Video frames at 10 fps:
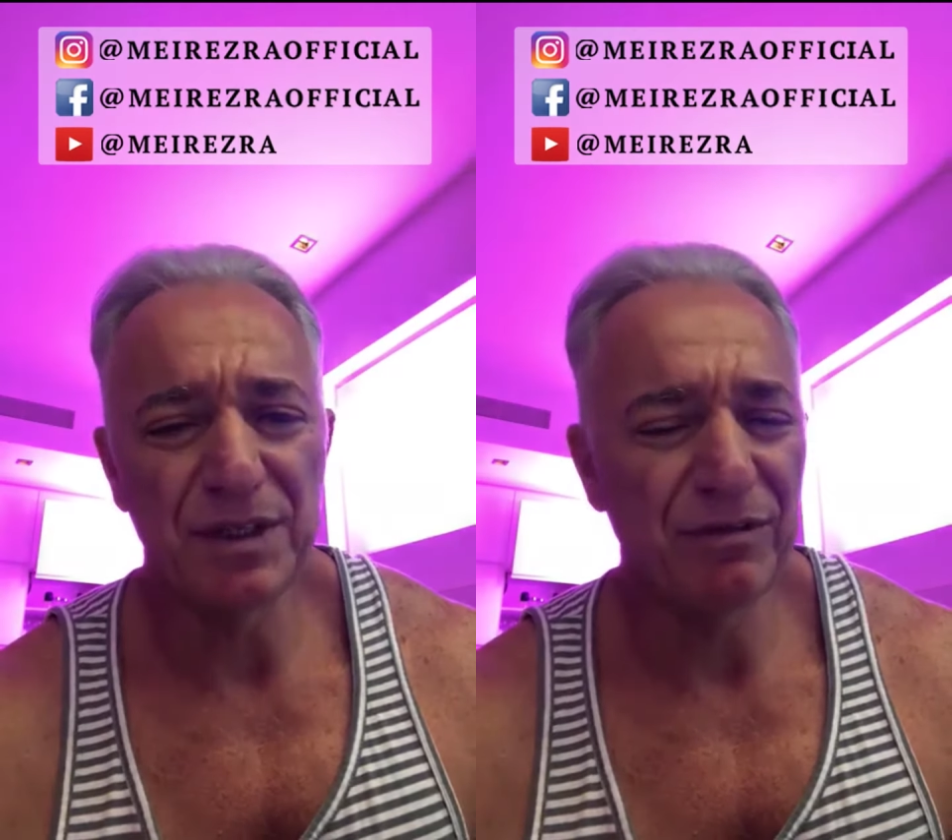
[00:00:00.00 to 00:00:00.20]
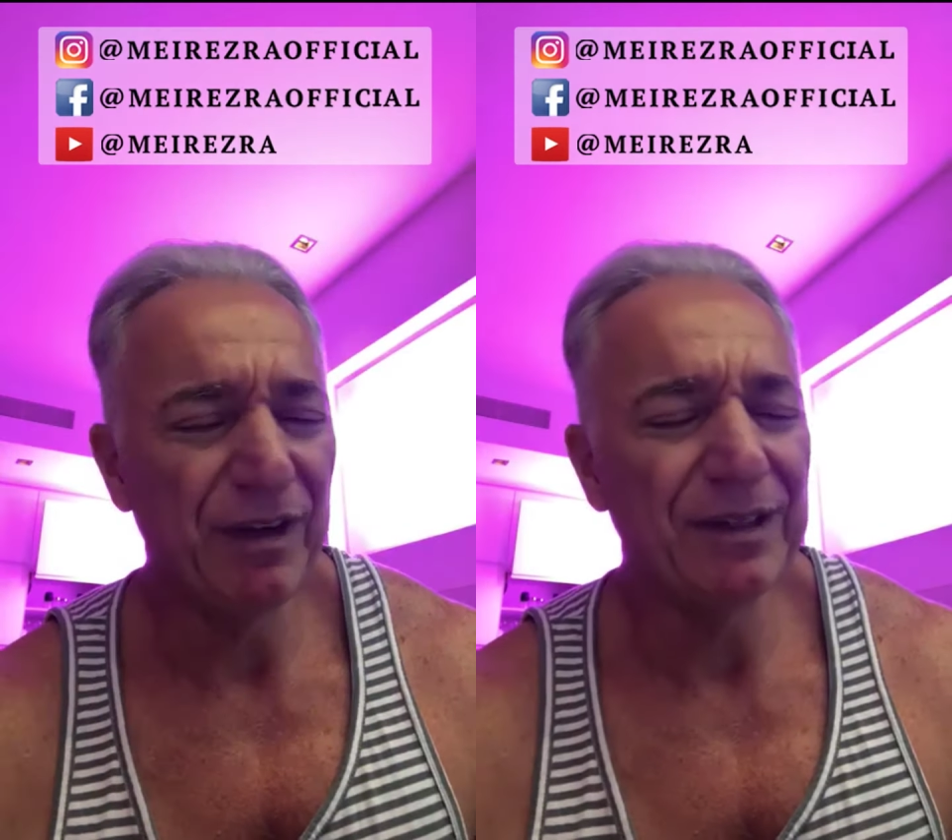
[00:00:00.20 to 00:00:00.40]

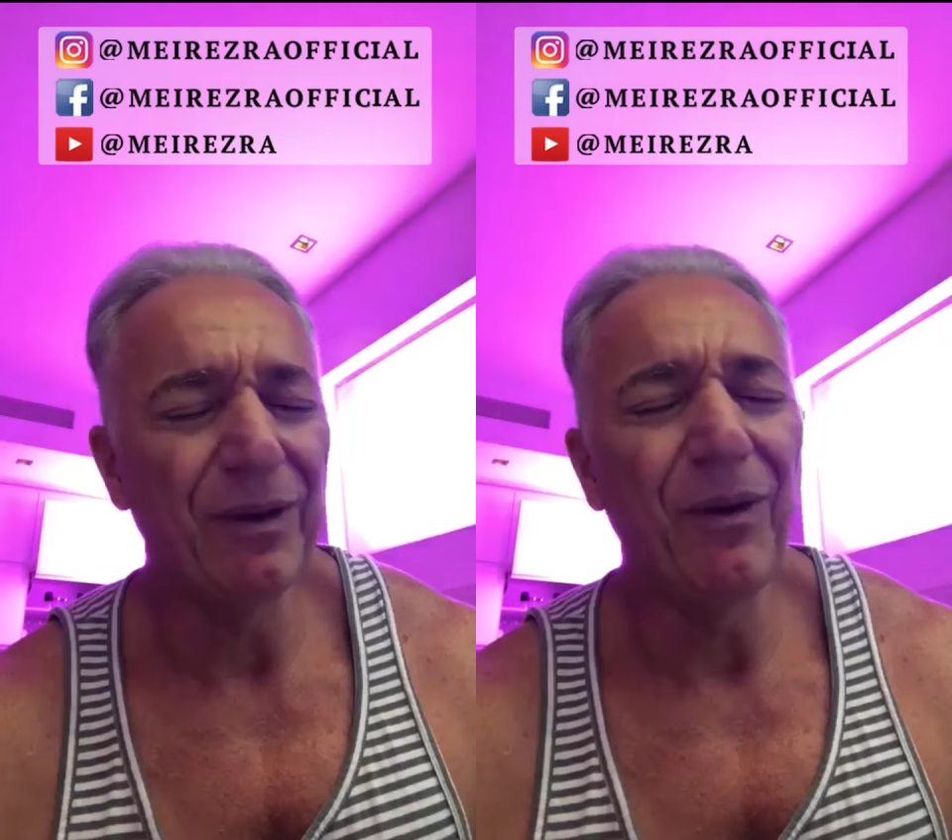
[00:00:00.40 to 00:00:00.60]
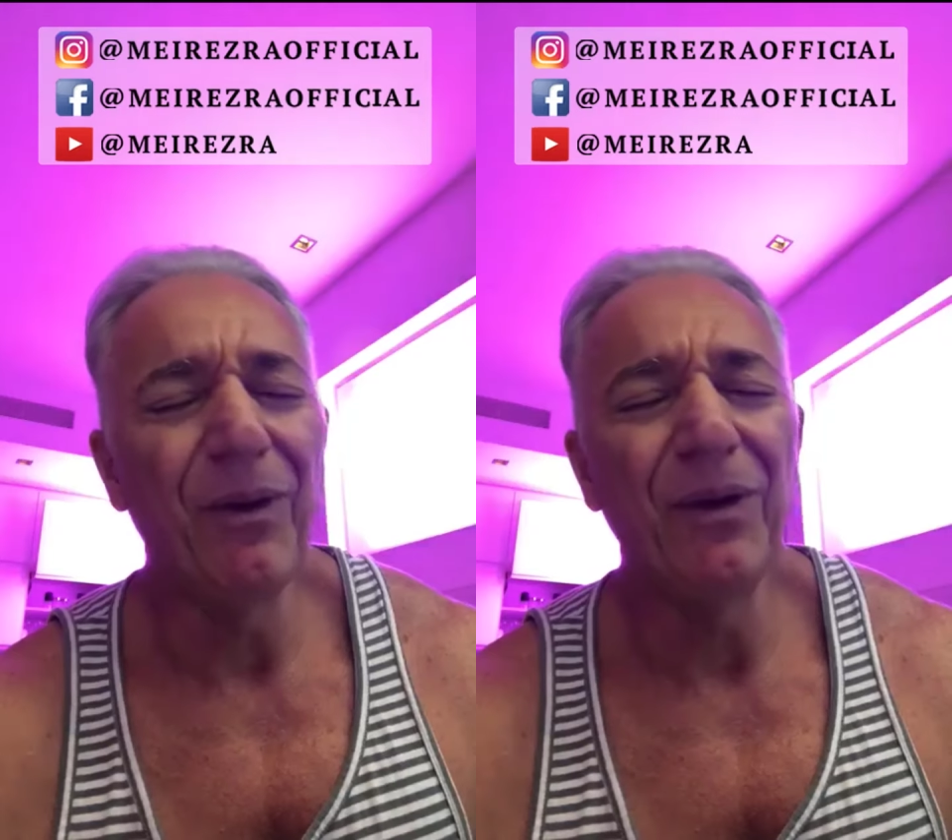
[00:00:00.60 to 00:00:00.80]
and find
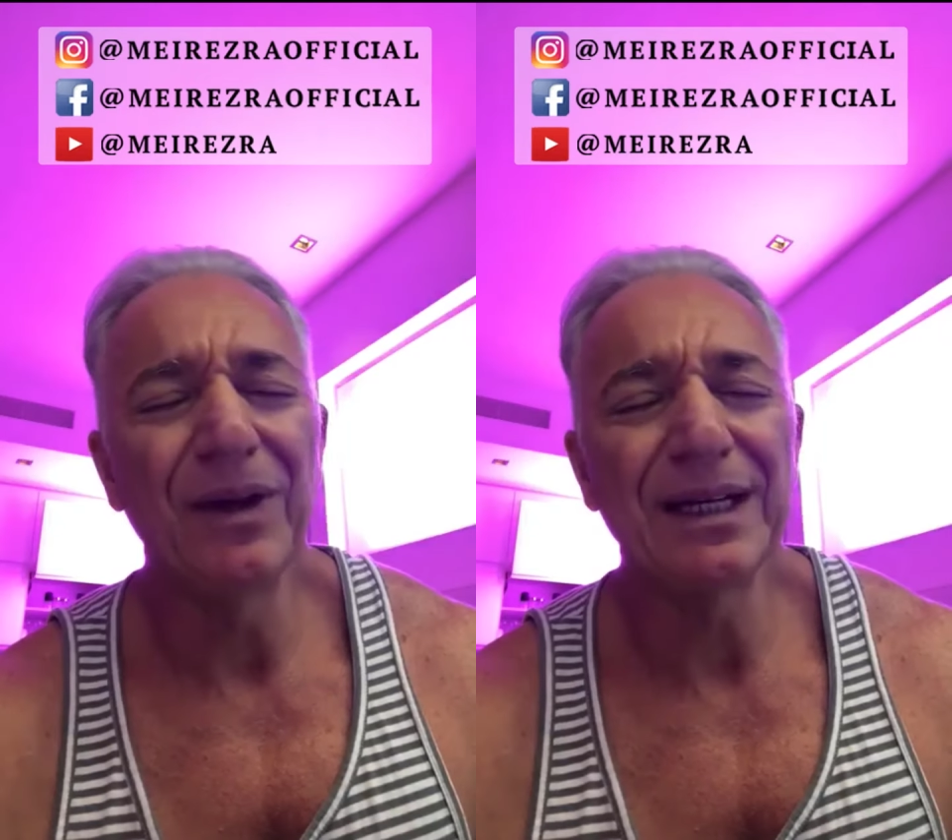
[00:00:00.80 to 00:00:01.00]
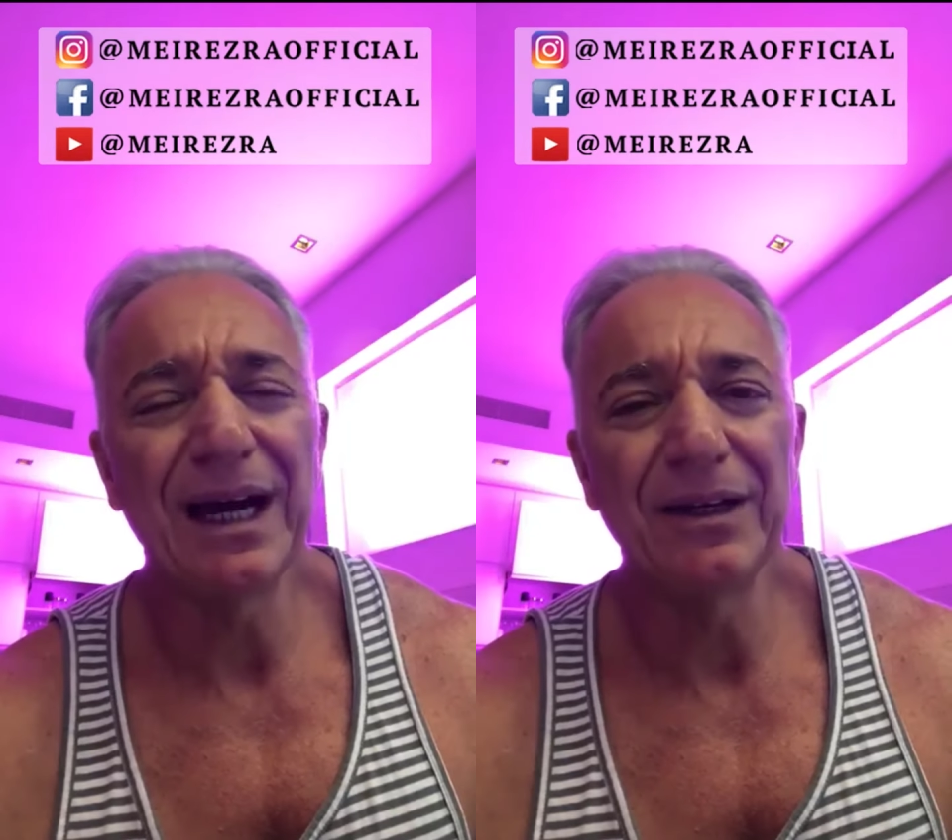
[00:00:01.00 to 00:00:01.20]

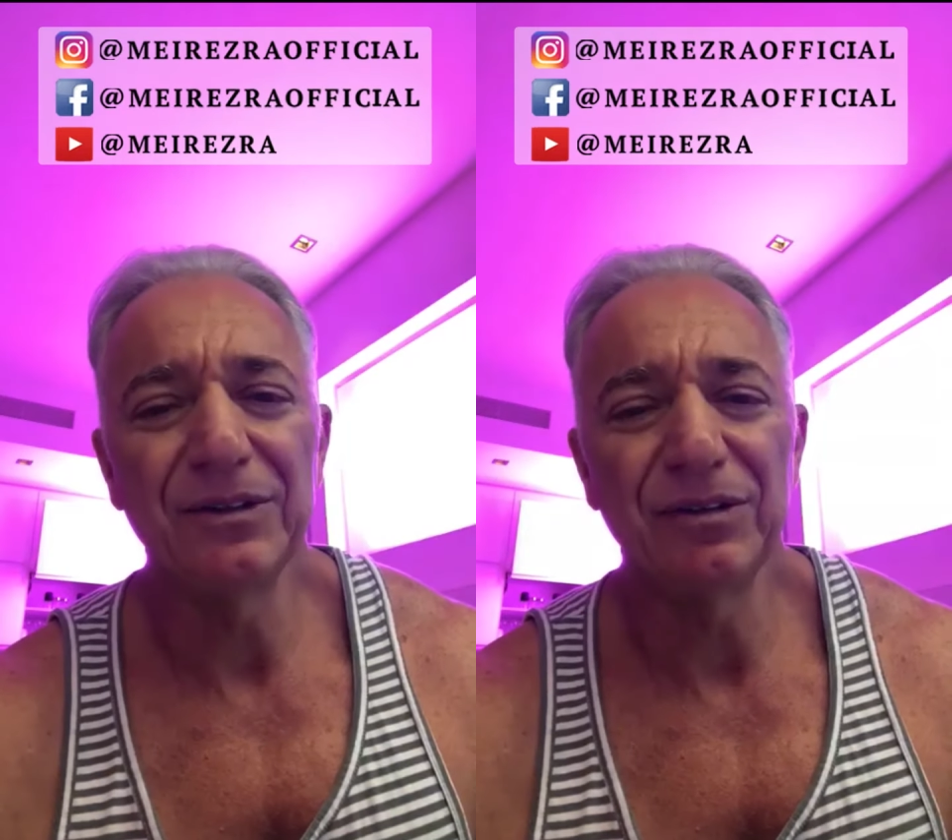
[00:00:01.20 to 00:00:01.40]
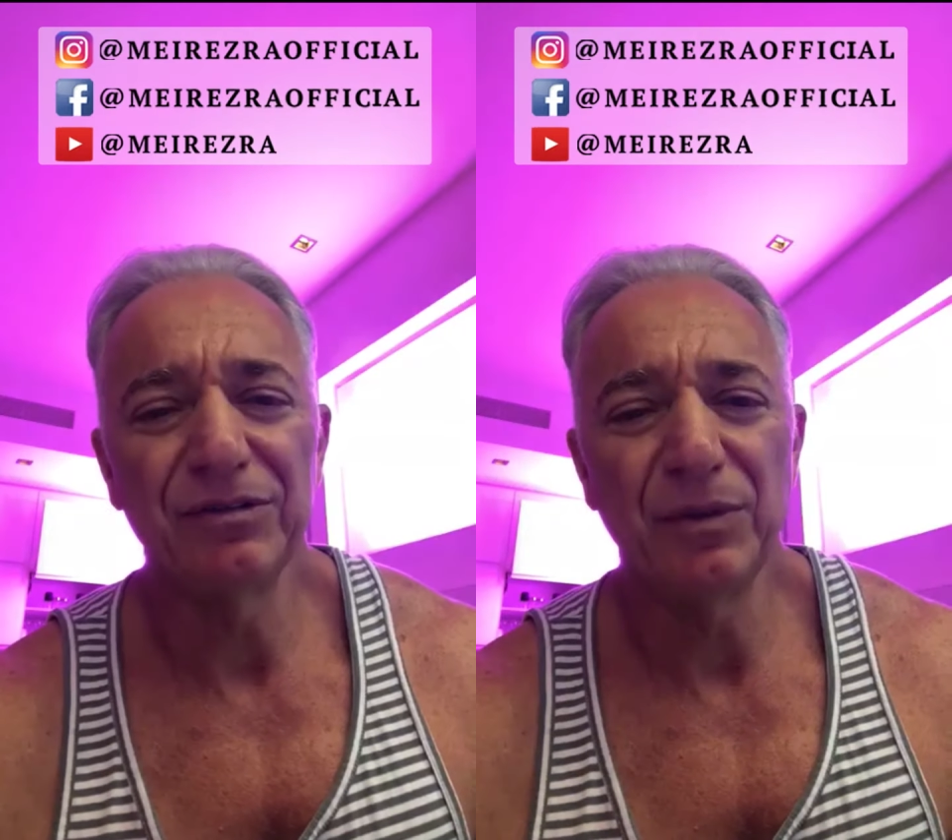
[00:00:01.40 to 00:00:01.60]
all
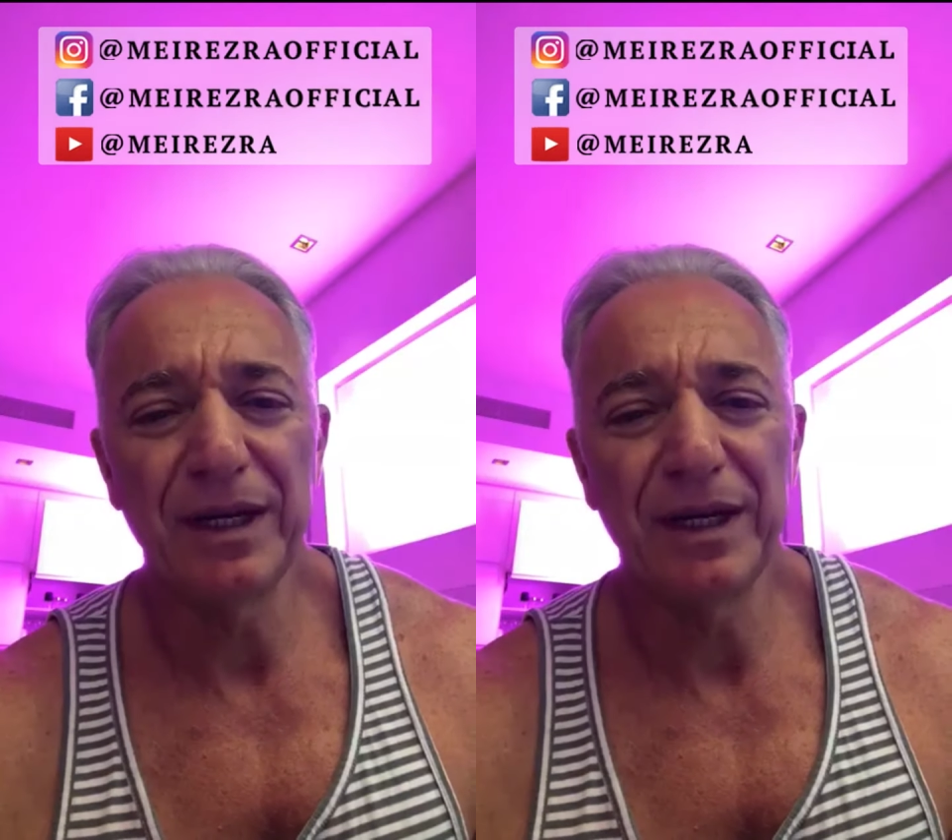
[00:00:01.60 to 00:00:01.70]
kind of